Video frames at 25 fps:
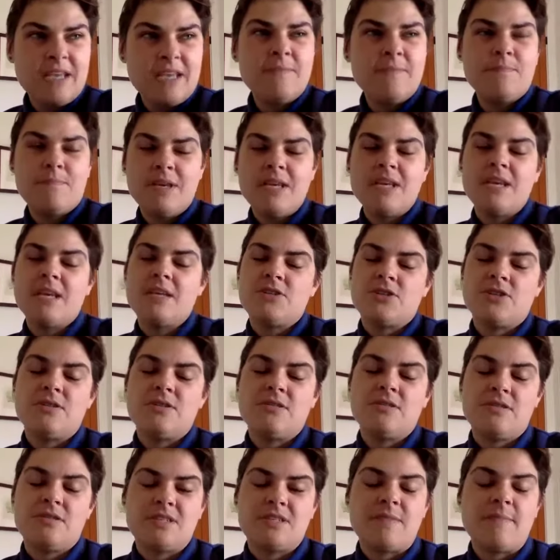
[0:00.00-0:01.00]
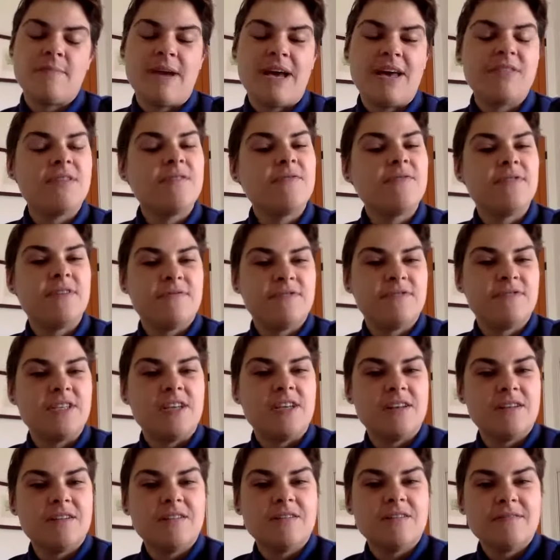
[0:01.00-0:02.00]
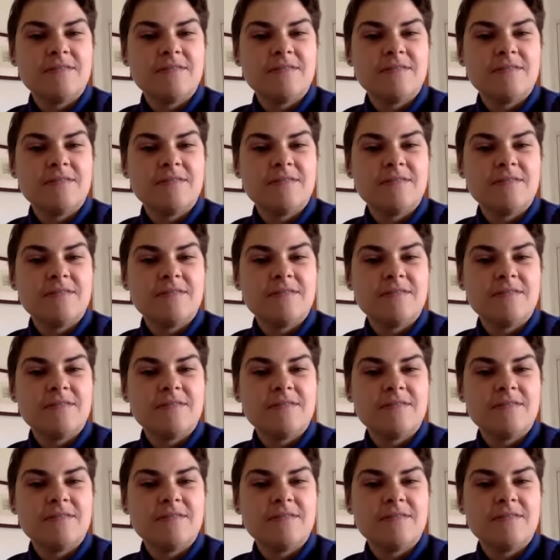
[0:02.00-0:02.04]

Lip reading: being introduced to meth at 15.